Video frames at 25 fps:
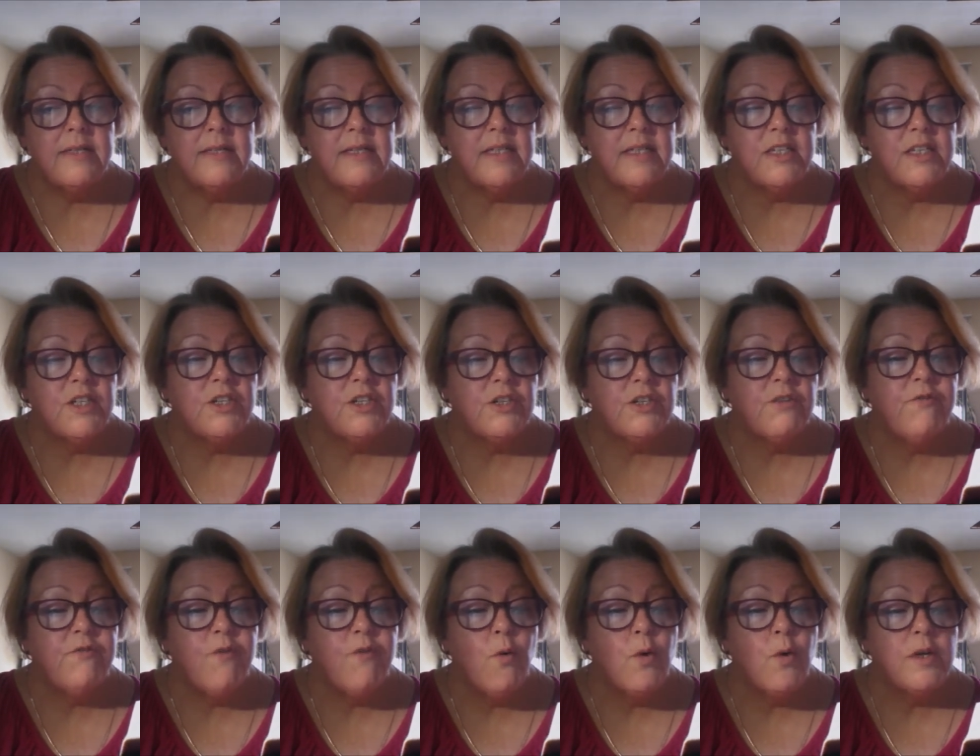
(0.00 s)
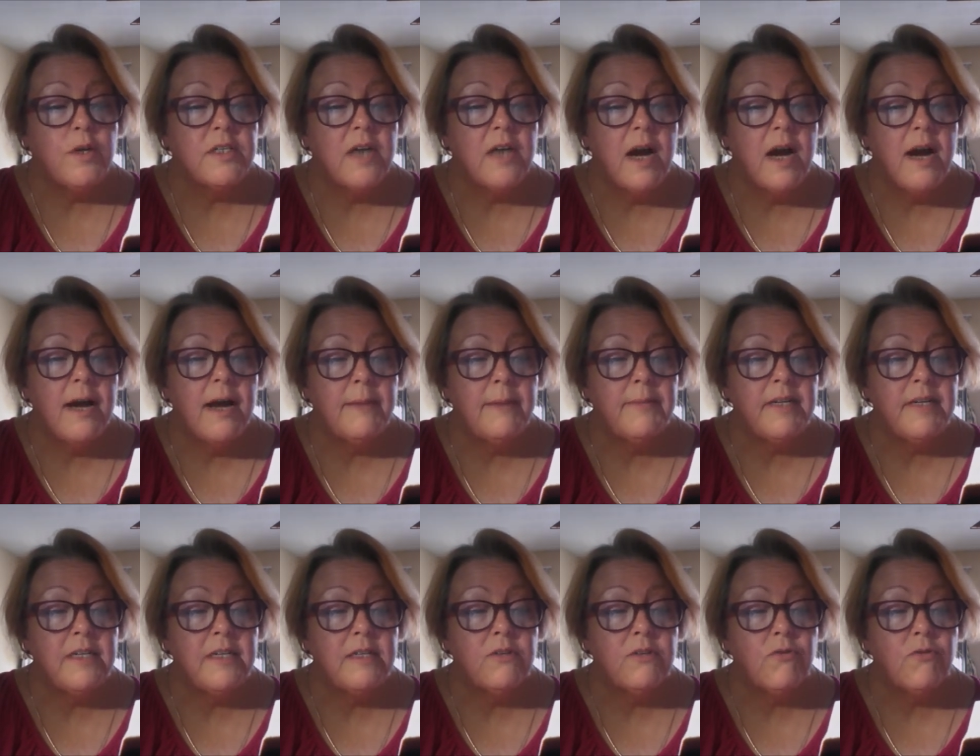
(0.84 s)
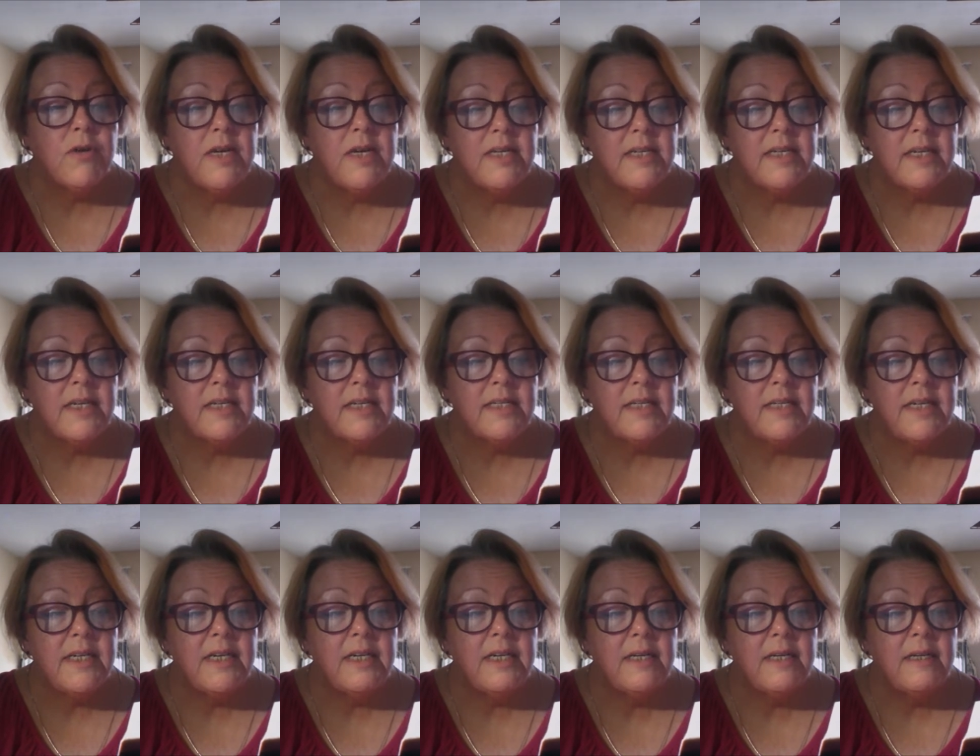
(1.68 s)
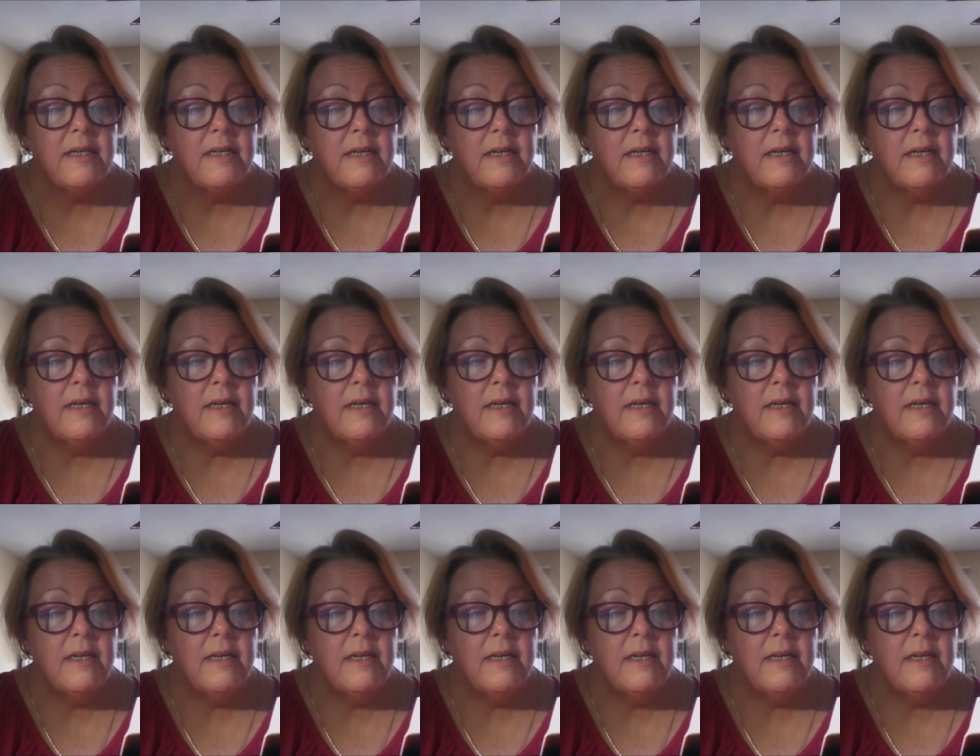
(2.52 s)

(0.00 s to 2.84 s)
This is the fourth time in 316